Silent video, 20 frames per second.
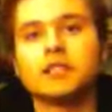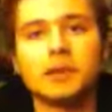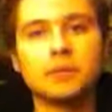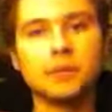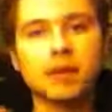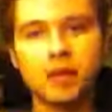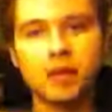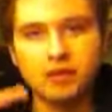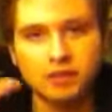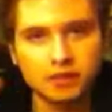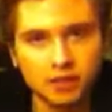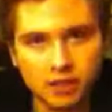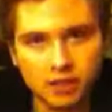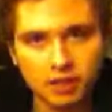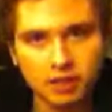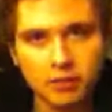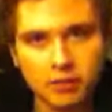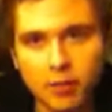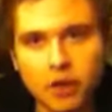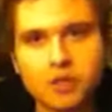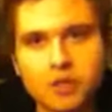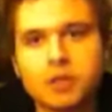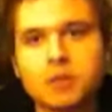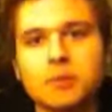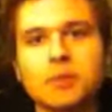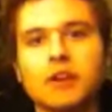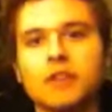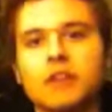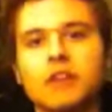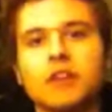I'm not
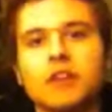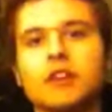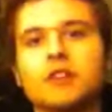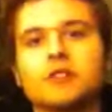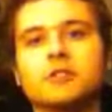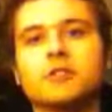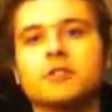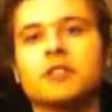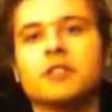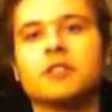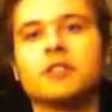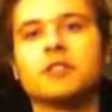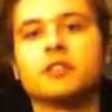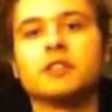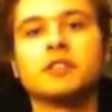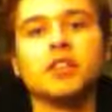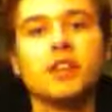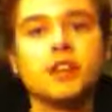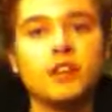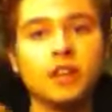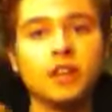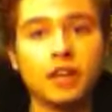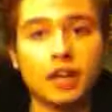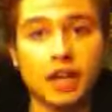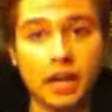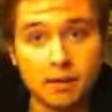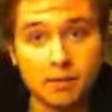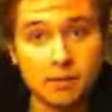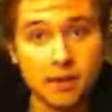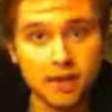watching my videos because
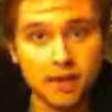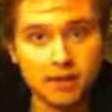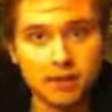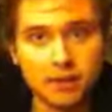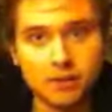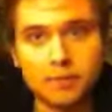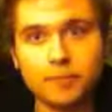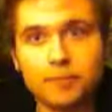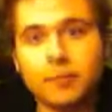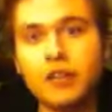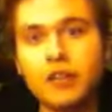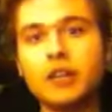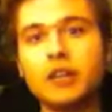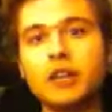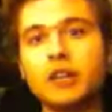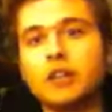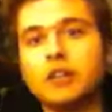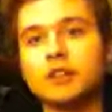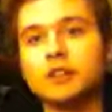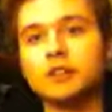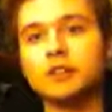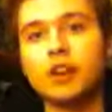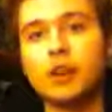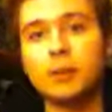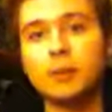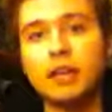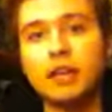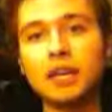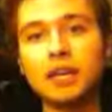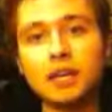I make them, and so
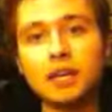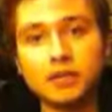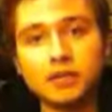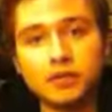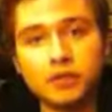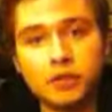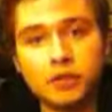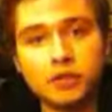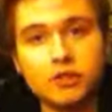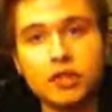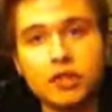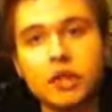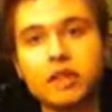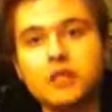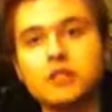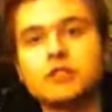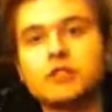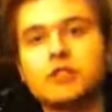I'm making them for you guys.